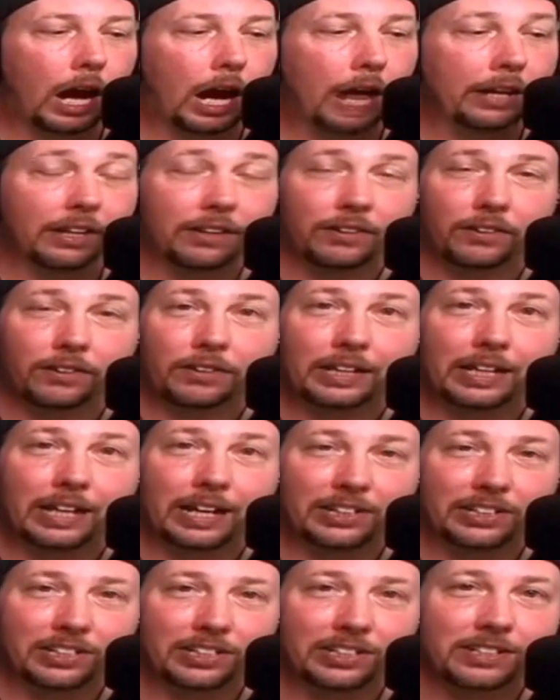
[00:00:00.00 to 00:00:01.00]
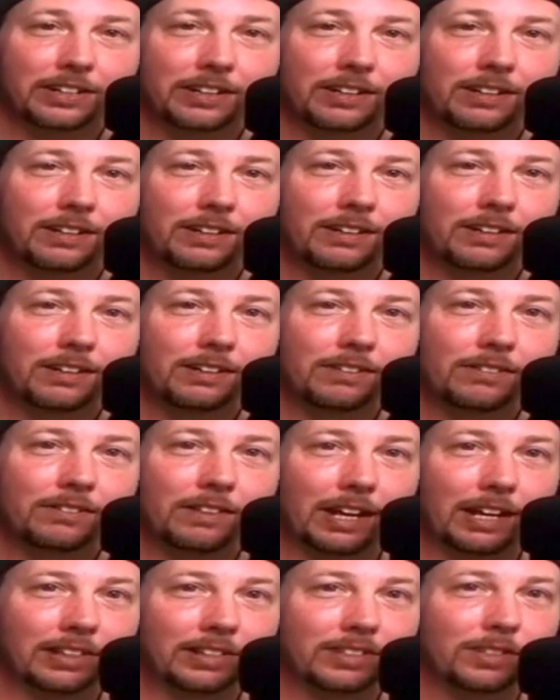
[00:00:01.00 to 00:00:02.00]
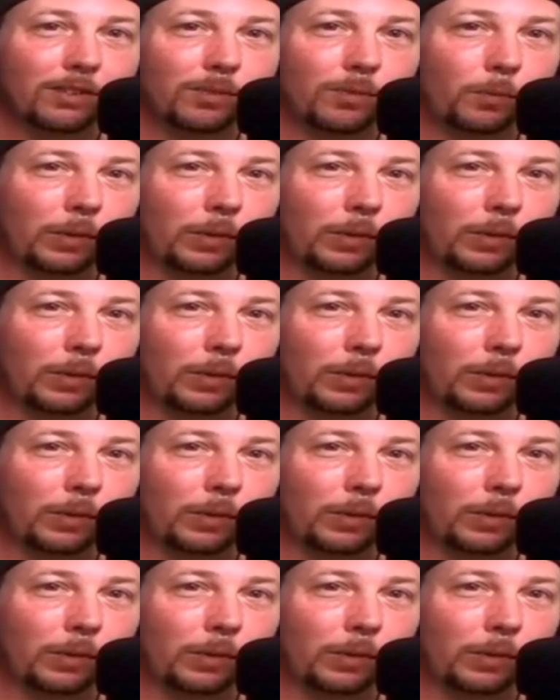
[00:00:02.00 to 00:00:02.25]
another guest that